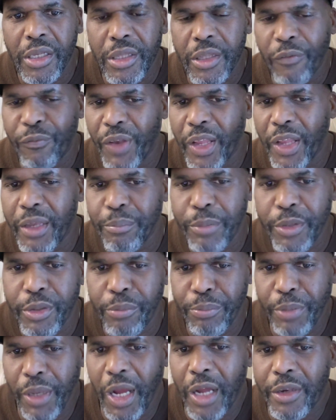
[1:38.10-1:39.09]
the flight,
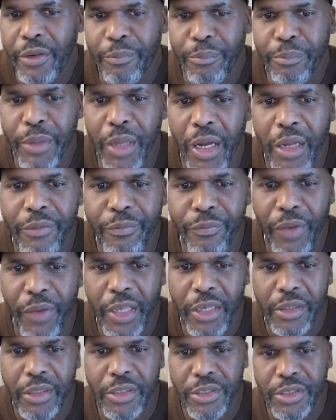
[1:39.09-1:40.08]
behind
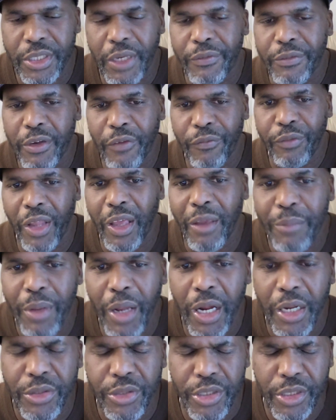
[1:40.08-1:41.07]
flight, the safety of flight,
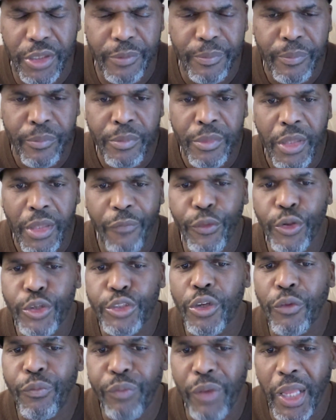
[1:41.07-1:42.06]
behind the
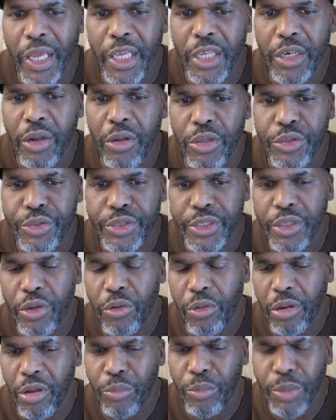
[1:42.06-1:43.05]
future of flight, and all the things that
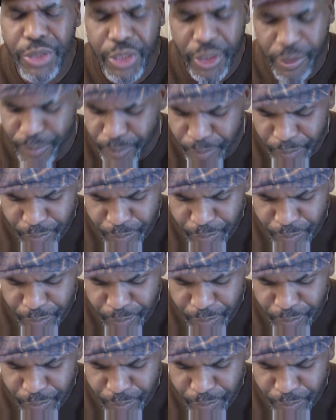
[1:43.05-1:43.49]
go along with it.